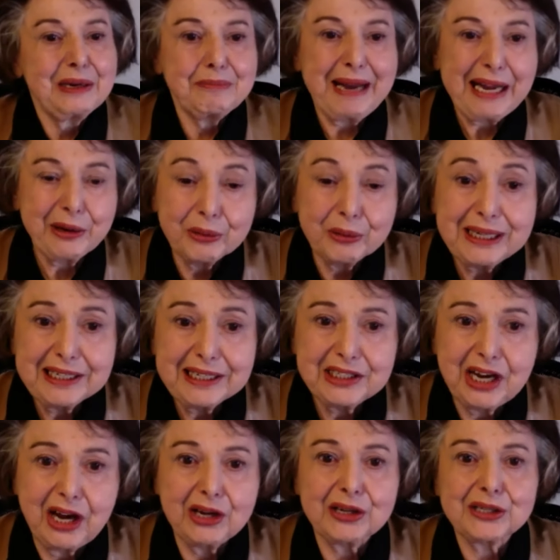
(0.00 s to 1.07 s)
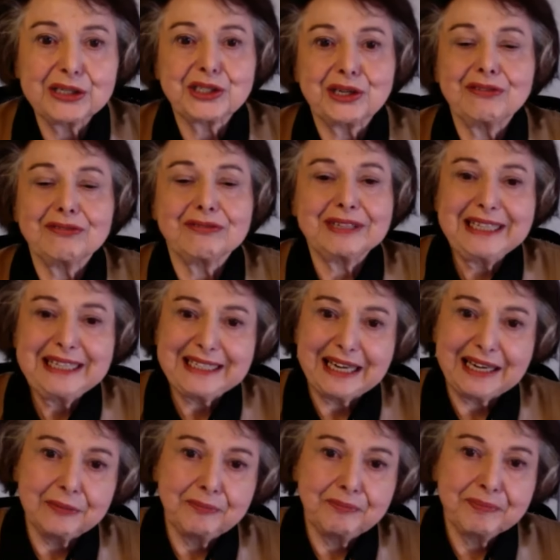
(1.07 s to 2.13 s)
My only knowledge of
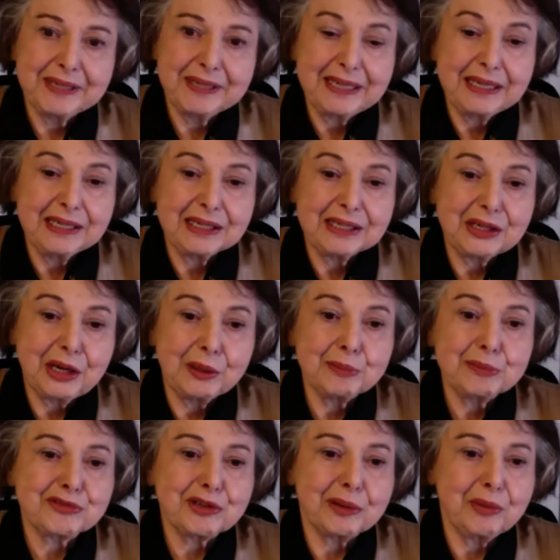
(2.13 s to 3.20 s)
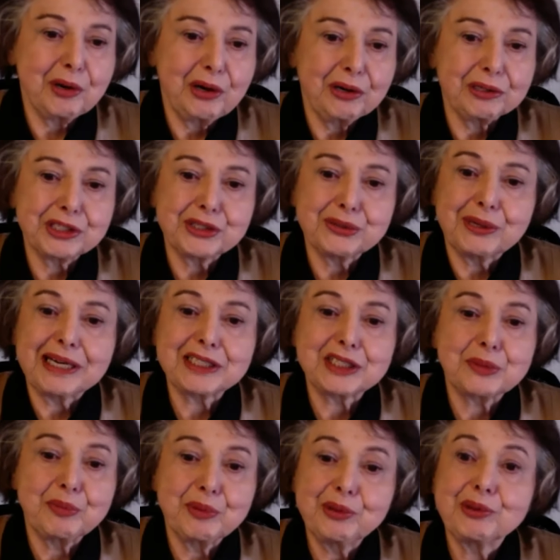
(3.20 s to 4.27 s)
Lena comes from
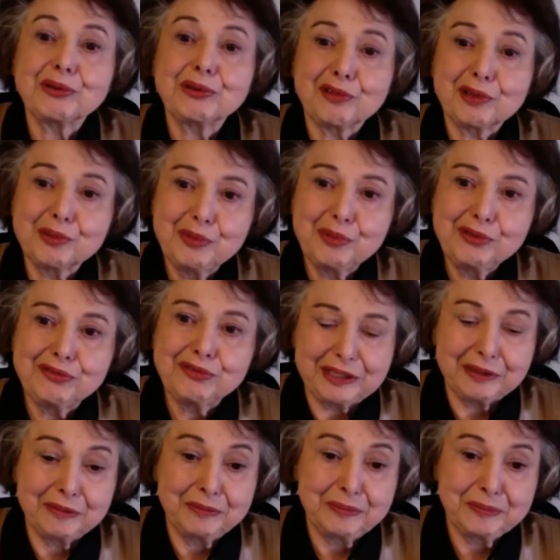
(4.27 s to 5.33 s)
OSHRA's beautiful movie.